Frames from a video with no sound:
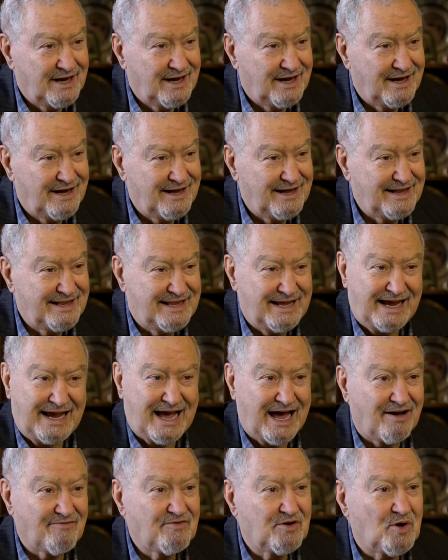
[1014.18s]
they
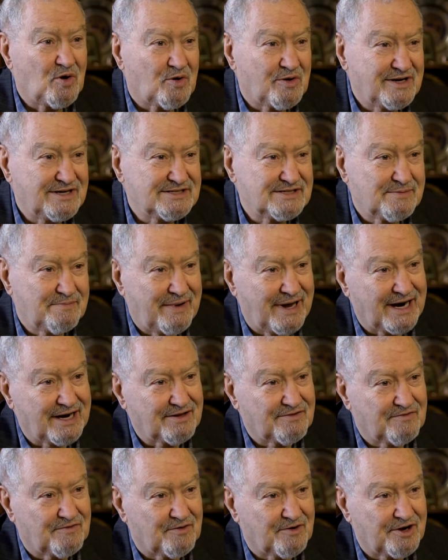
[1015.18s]
have no
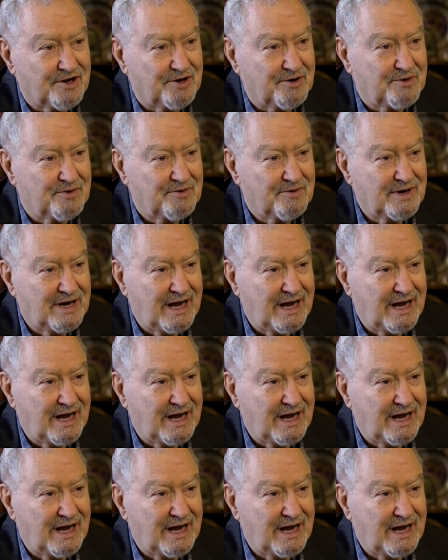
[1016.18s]
respect for you.